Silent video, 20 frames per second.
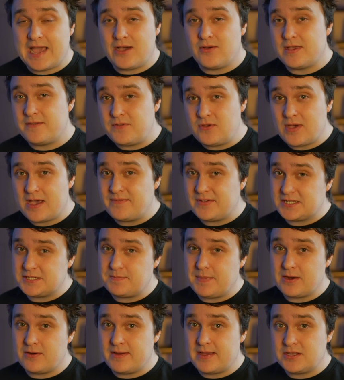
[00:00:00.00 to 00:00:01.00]
Now, if you have
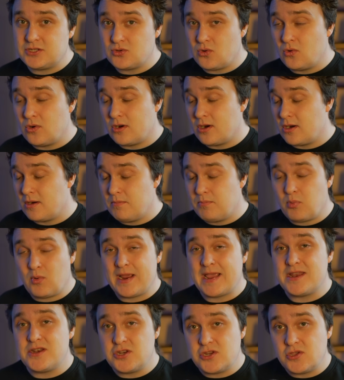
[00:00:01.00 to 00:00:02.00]
experience or are
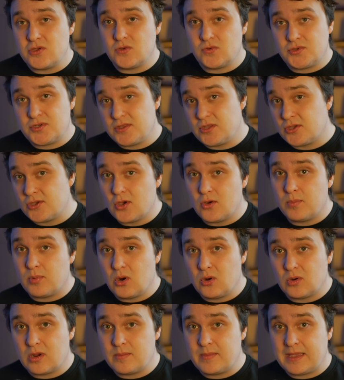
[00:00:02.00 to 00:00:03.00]
brand new to the Go
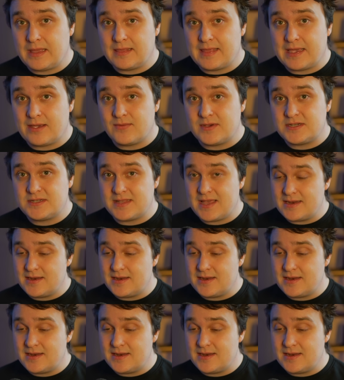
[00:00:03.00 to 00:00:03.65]
programming language,